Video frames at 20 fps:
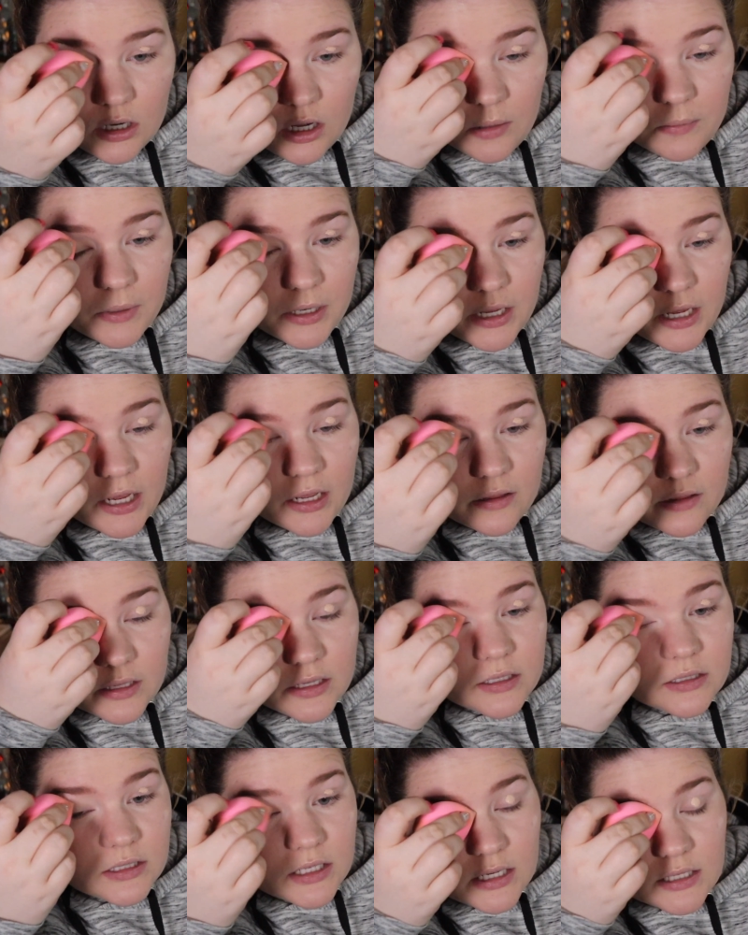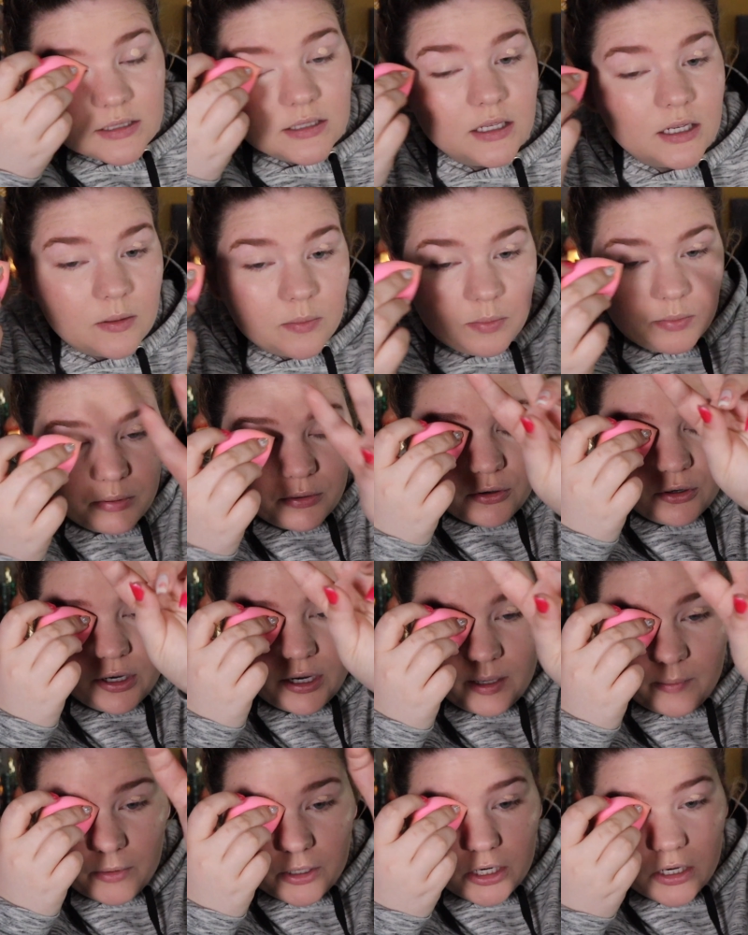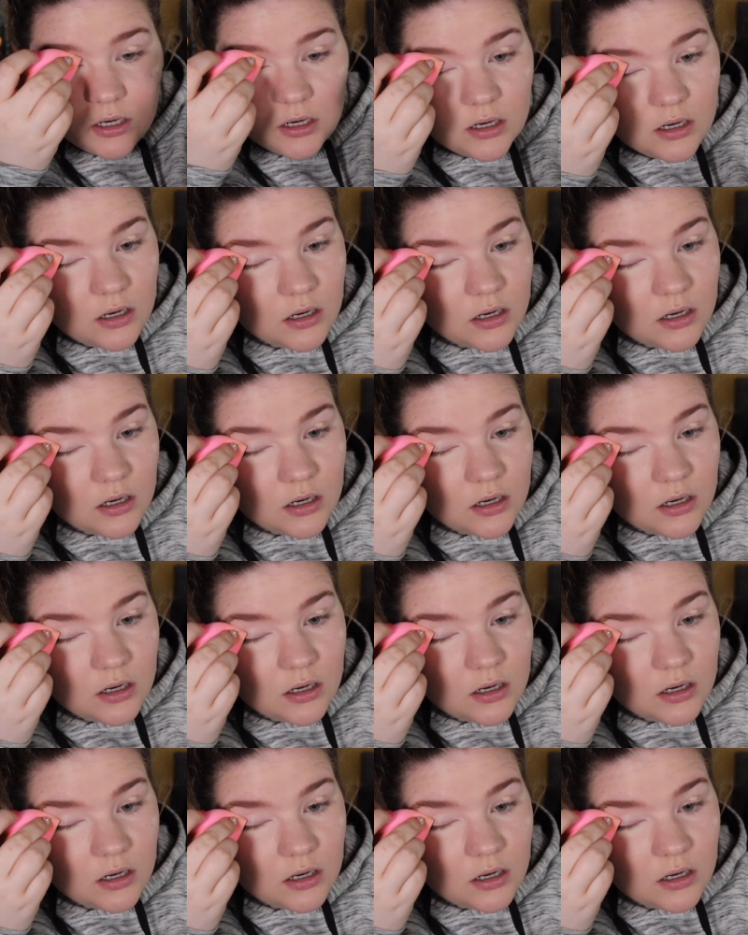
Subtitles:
on my eyelids as like primer.